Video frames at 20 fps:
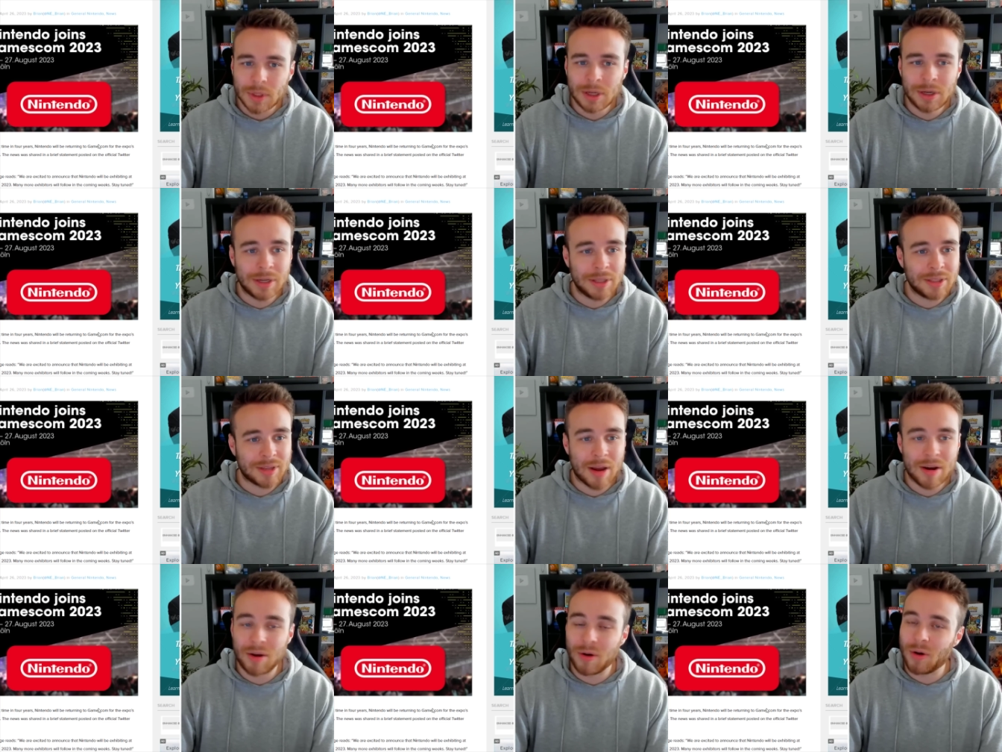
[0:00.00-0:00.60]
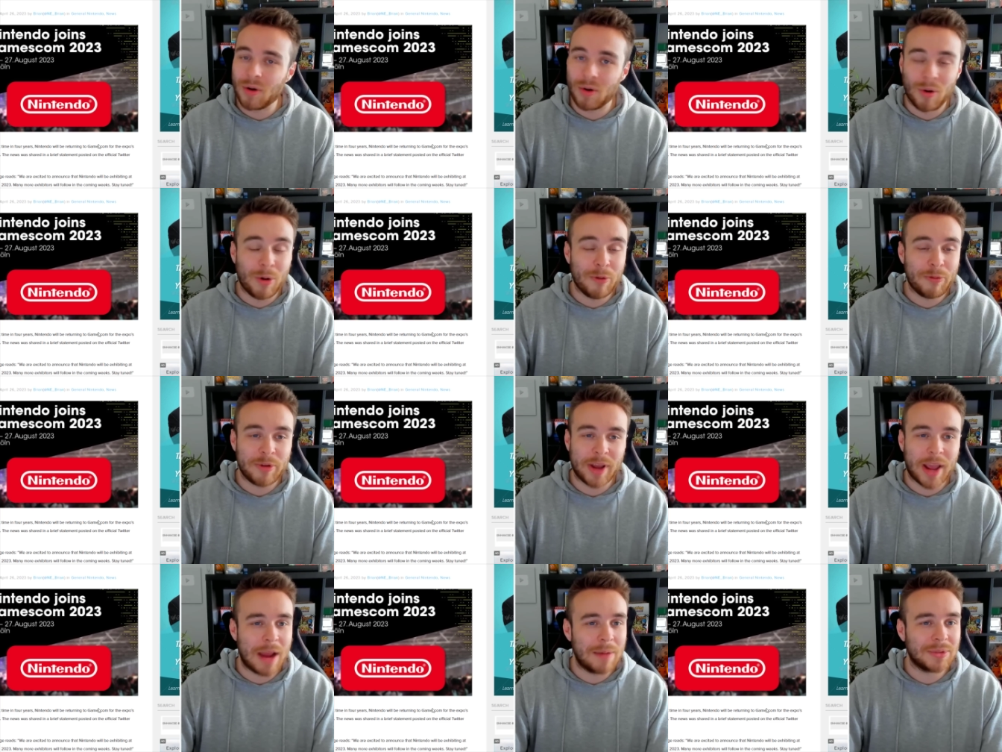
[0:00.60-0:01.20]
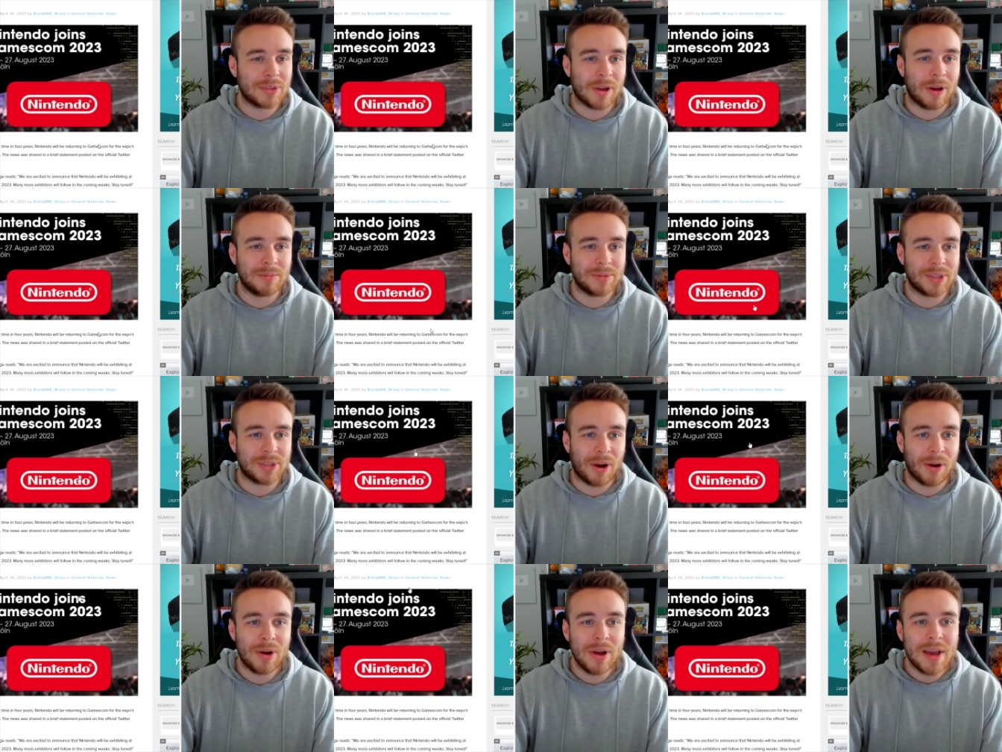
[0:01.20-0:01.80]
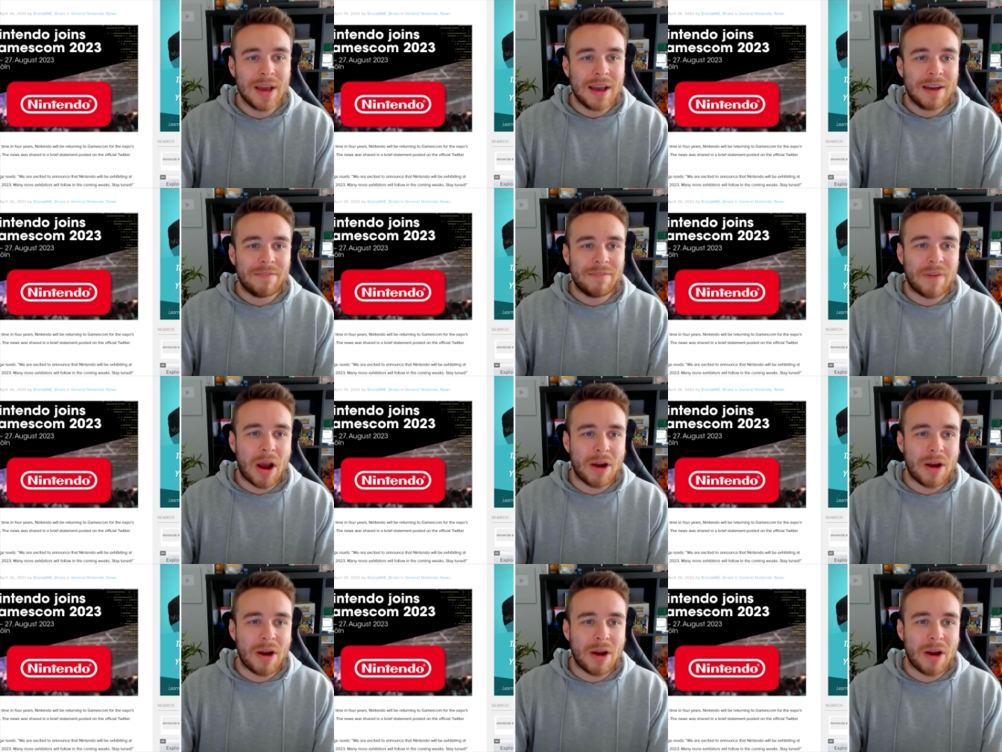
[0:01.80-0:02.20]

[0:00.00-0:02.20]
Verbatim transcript: Nintendo are all for Gamescom, so very,